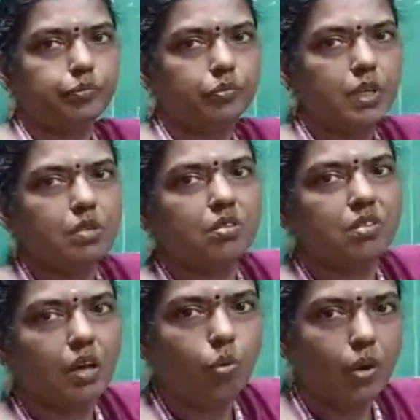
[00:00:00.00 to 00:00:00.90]
This is
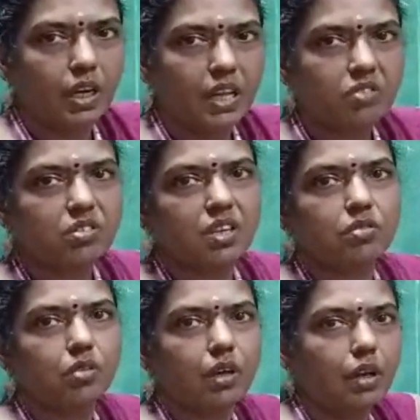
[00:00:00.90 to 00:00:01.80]
a one S
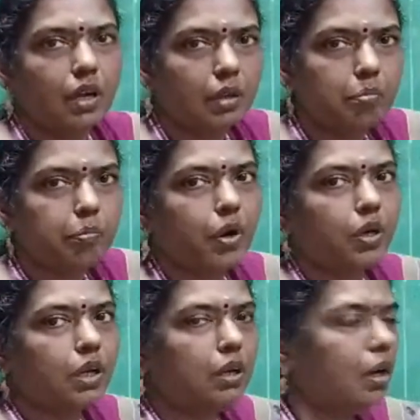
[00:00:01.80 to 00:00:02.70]
station, important